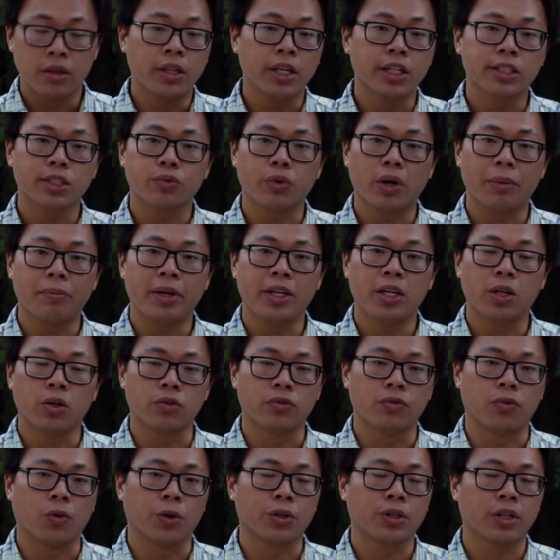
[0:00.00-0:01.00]
This Redmi
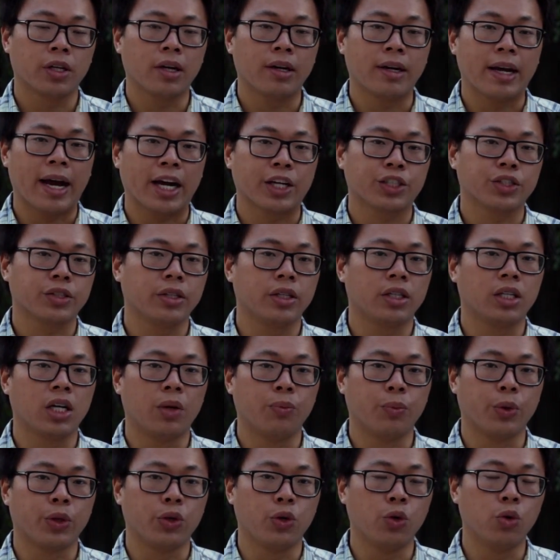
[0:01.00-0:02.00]
Note 4 didn't actually
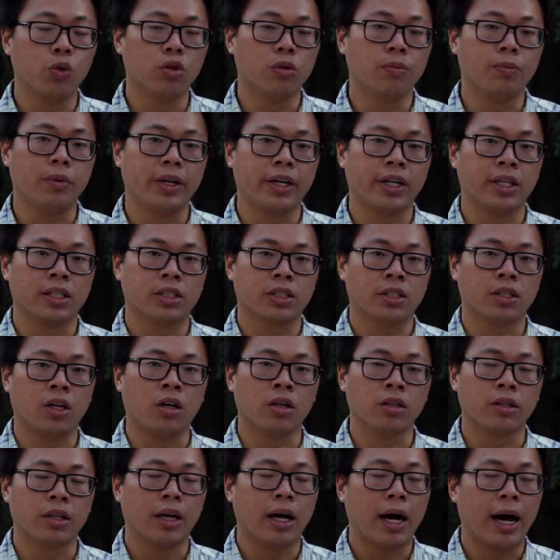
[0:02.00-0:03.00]
come with Google Play
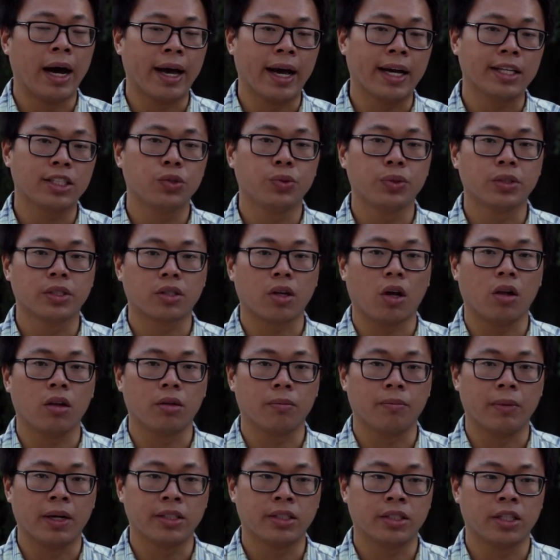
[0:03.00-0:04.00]
installed. I had to
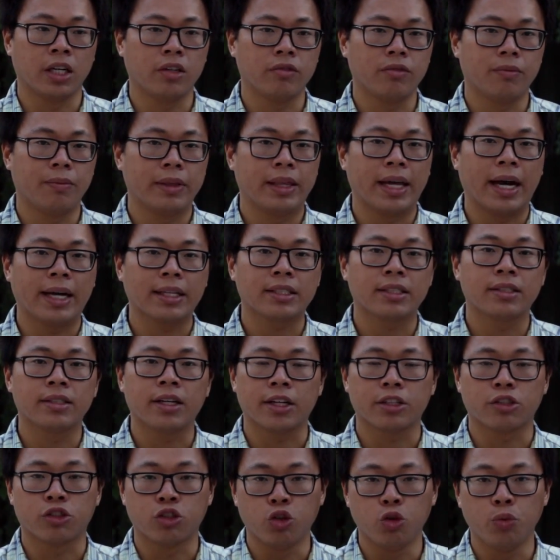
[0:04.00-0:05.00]
install it myself, but that's
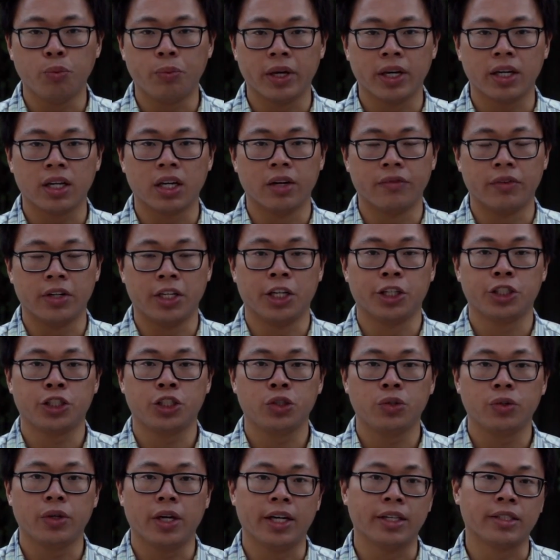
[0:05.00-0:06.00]
not too big of an
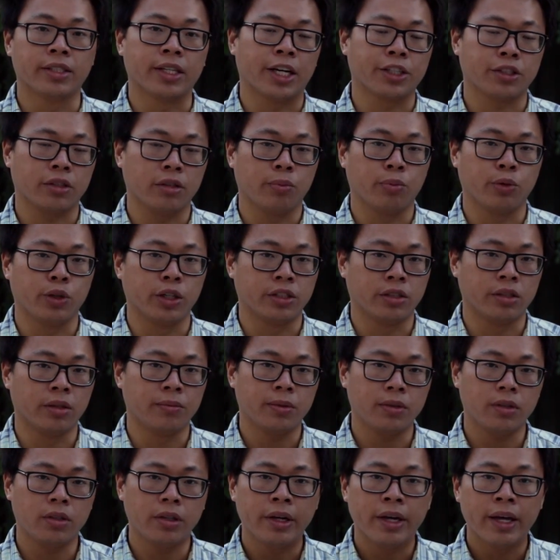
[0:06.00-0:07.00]
issue. It's actually pretty
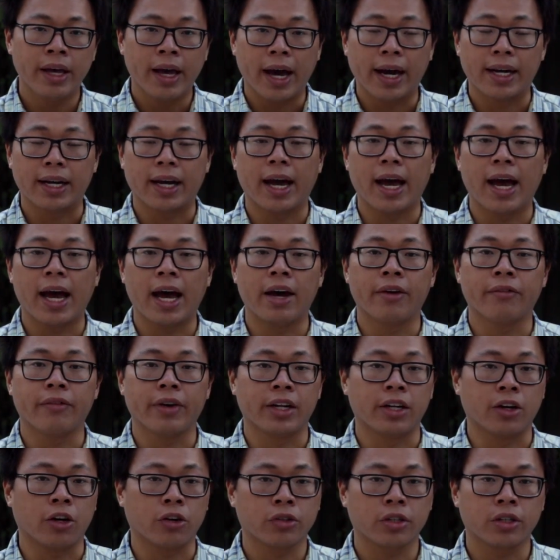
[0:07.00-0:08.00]
simple, and I have
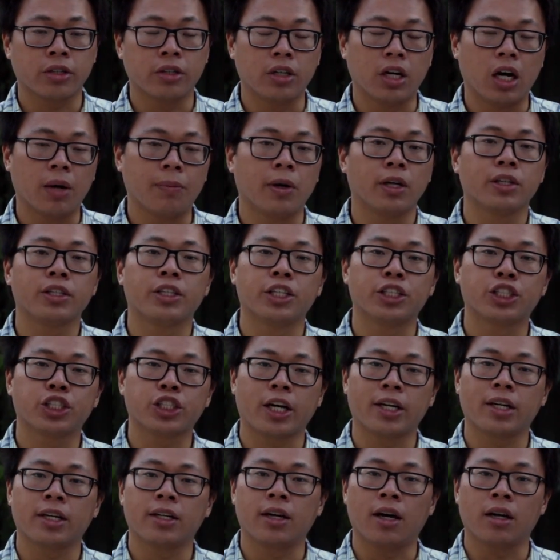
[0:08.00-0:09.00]
an article up on
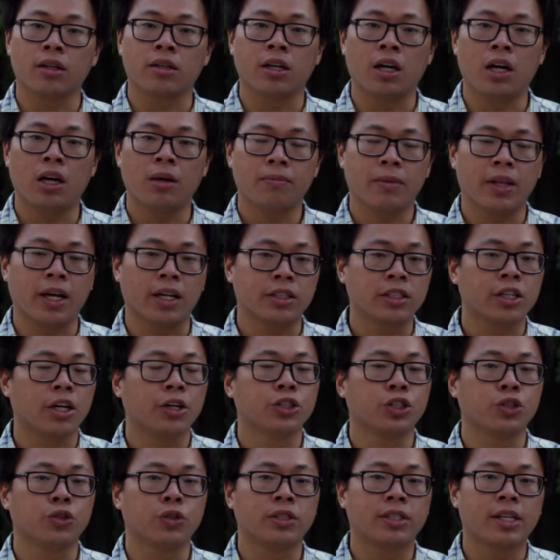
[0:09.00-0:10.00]
Gizchina.com that
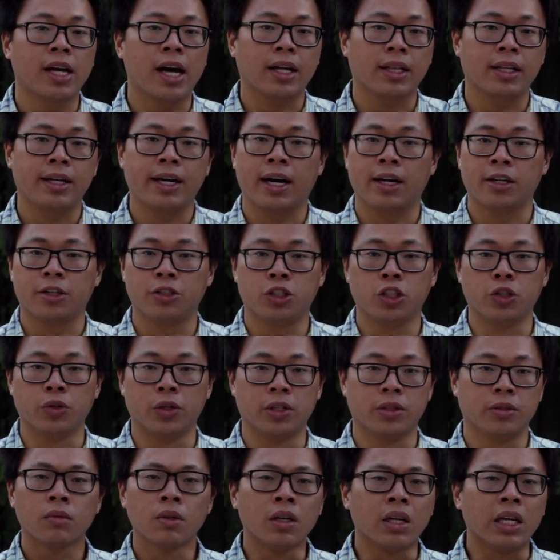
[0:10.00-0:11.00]
tells you exactly how to do
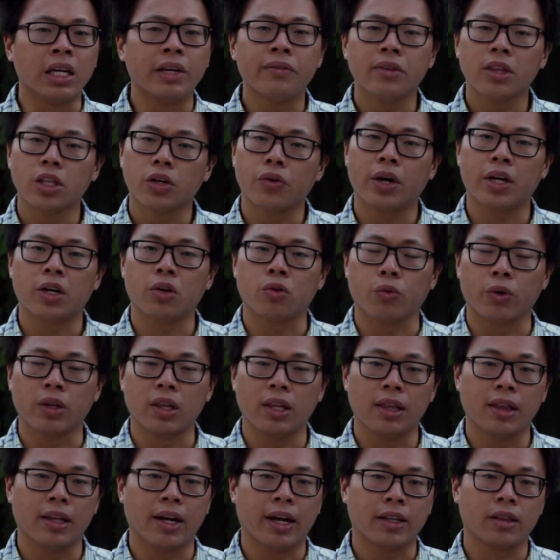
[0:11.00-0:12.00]
it. Even though I don't
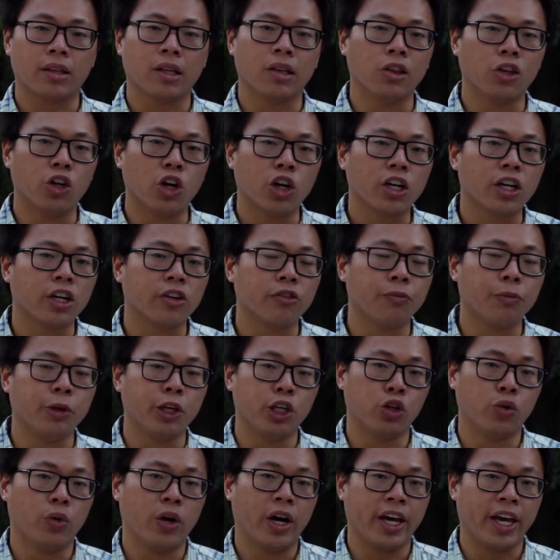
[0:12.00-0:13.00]
really like the look of
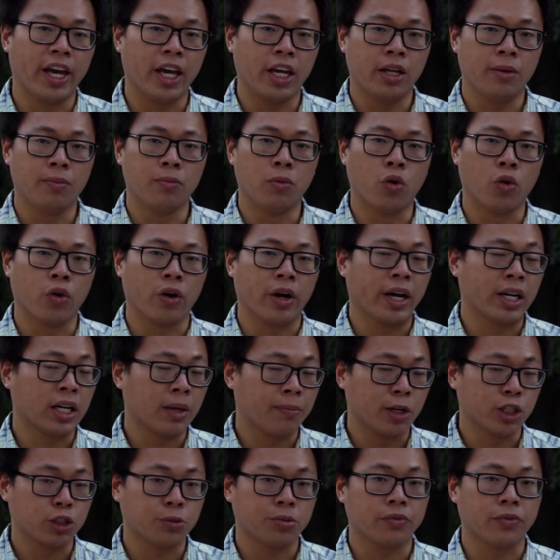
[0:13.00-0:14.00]
MIUI anymore and I
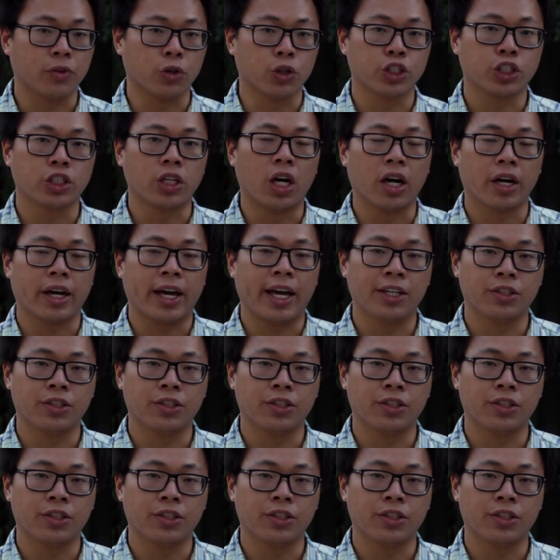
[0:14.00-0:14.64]
much prefer stock